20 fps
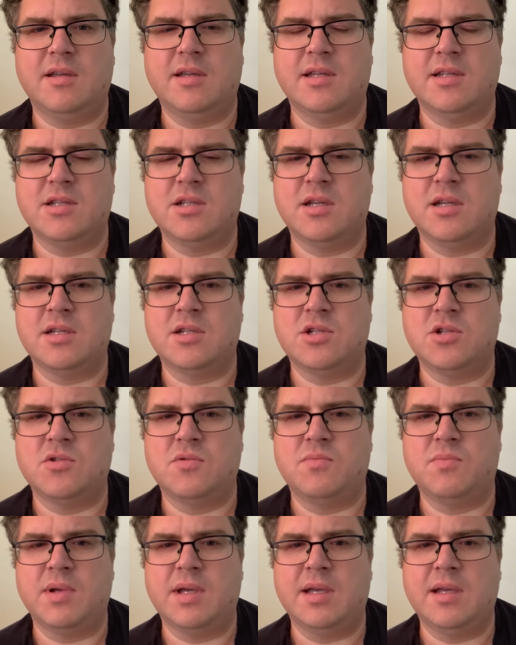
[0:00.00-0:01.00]
it, it
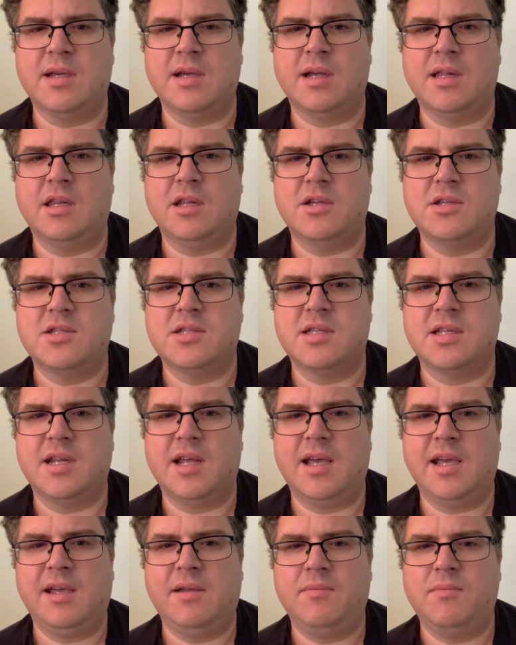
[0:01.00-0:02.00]
should be a loss
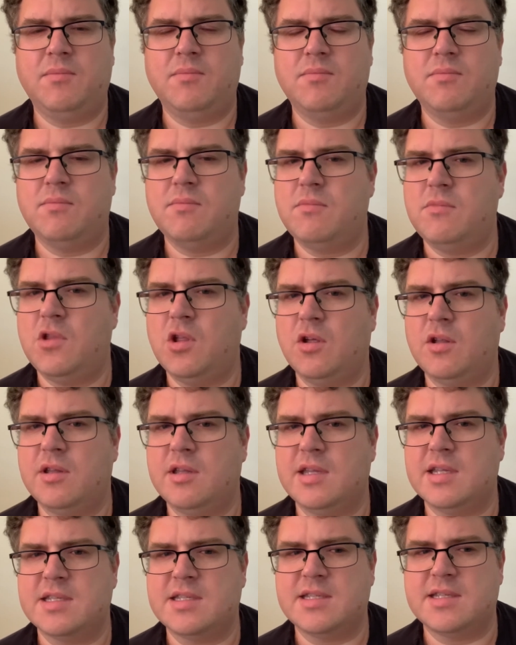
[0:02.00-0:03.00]
today. Not
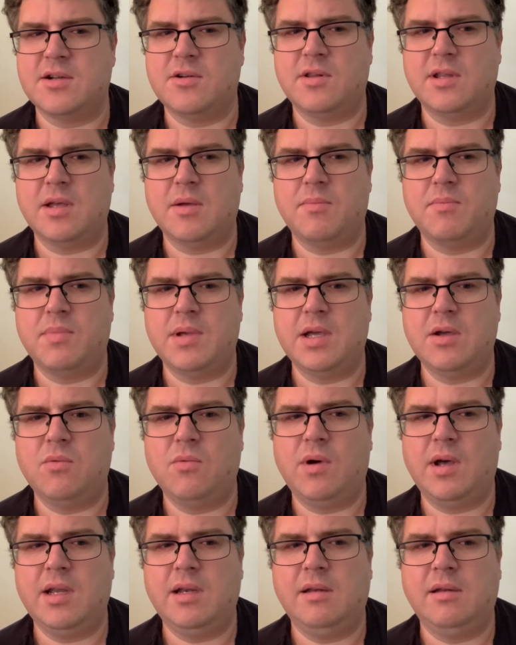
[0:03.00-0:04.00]
necessarily a big
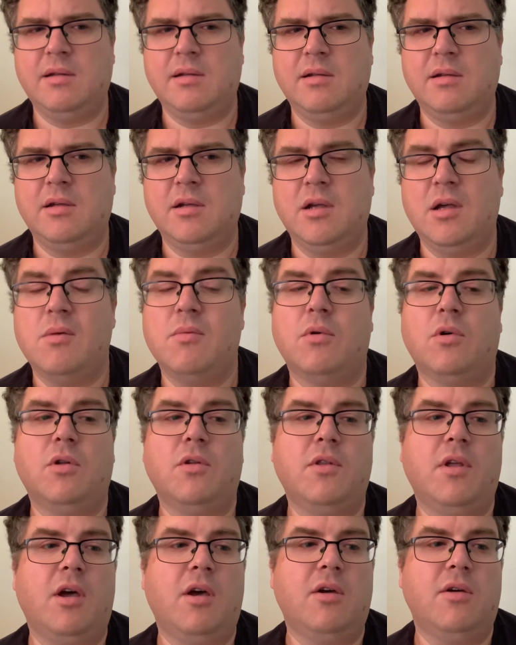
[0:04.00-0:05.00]
one,
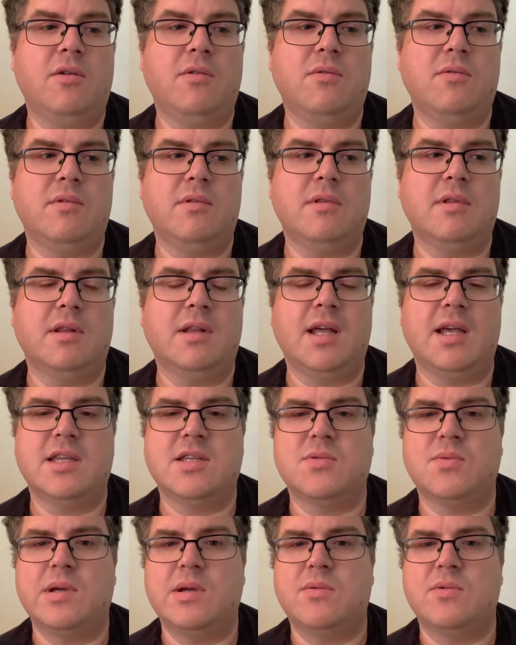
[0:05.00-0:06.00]
although
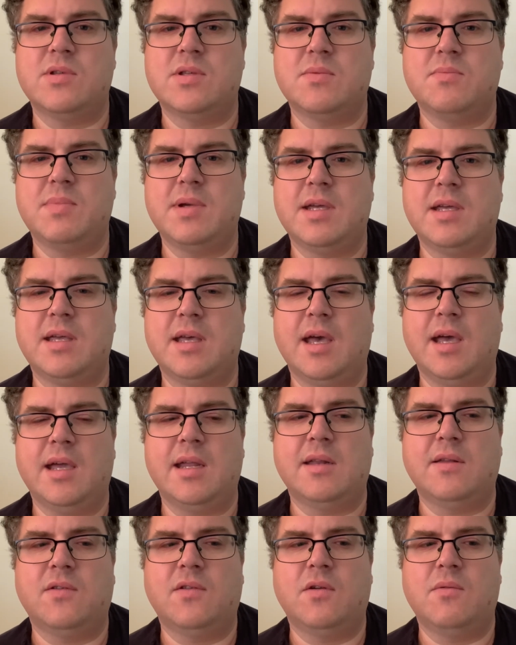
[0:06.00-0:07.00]
last week was a big
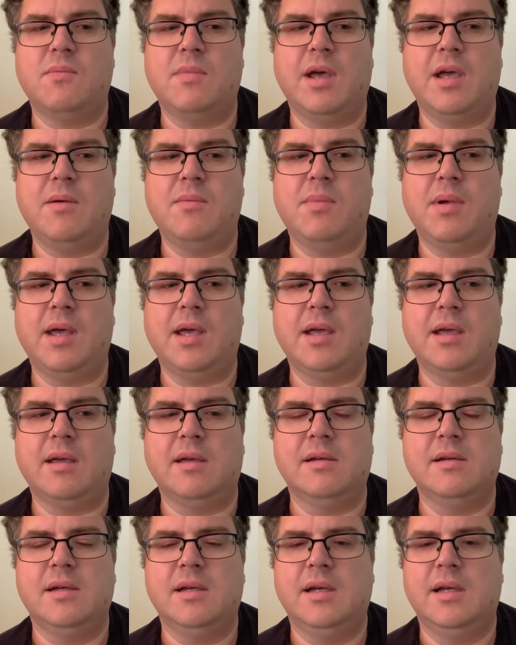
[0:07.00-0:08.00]
gain, so maybe.
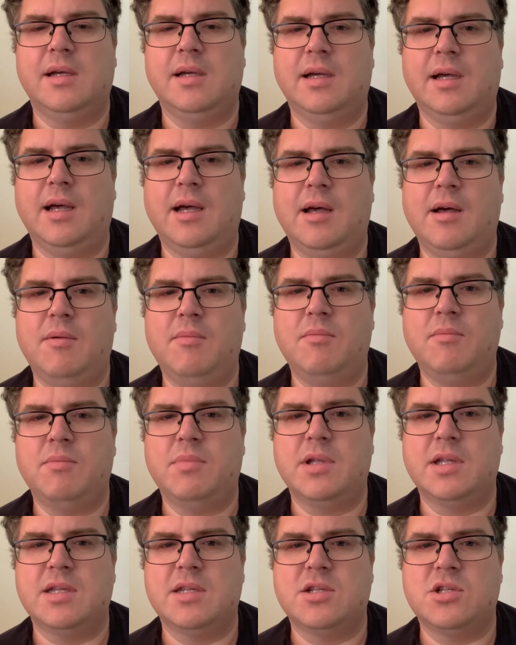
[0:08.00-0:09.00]
Um,
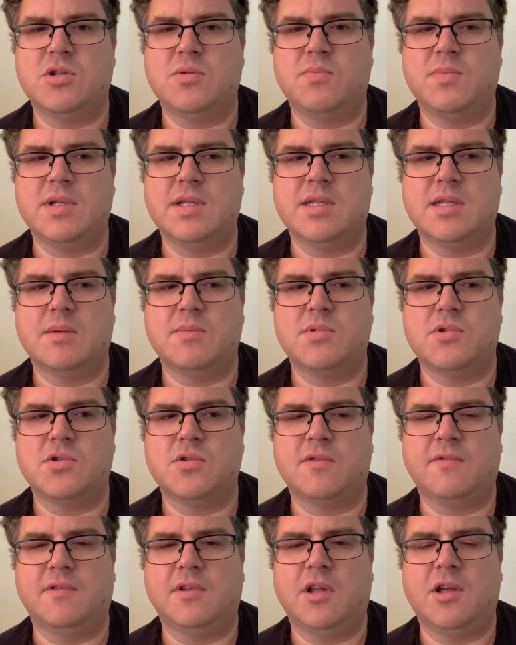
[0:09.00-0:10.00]
but it should be some sort
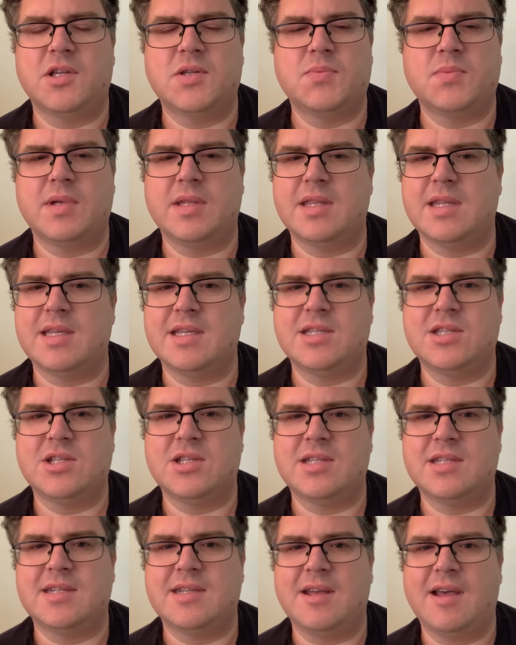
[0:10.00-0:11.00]
of loss, but there's
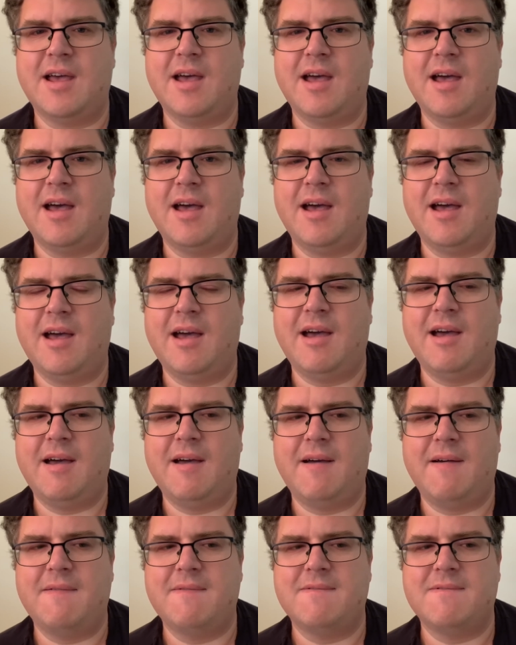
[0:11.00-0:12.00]
just uh,
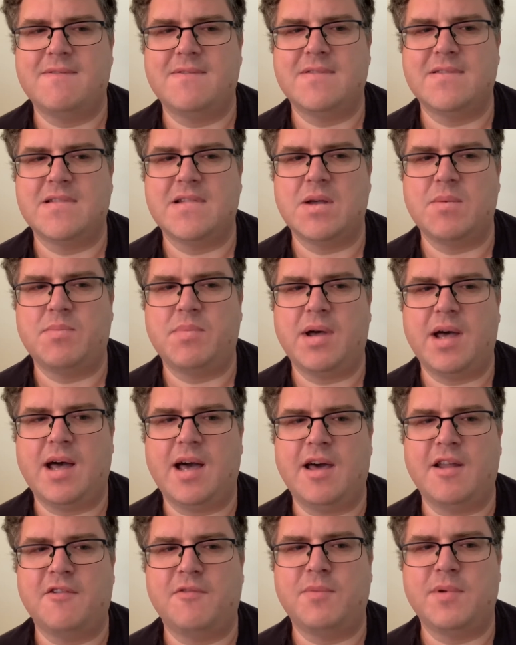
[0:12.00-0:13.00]
a
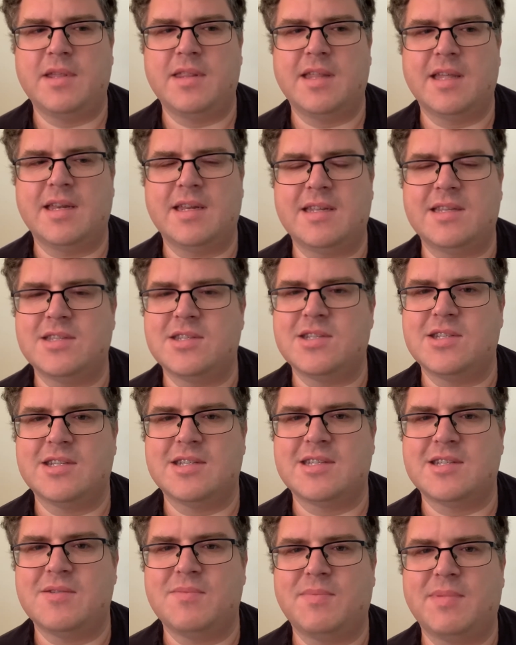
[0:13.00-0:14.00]
part of me that is
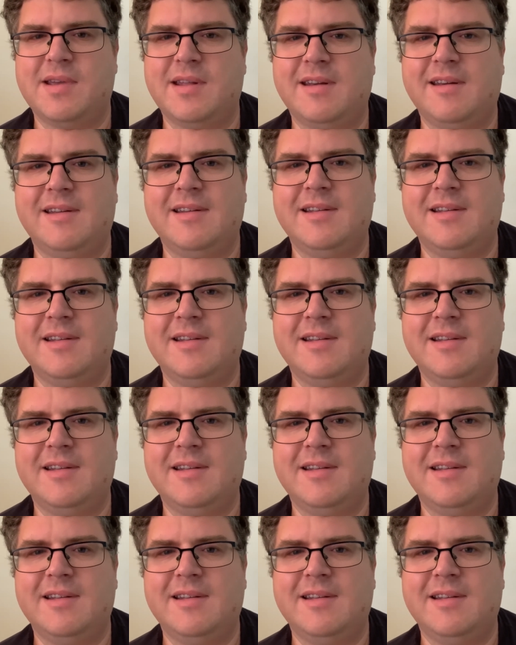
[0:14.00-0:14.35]
just a bit,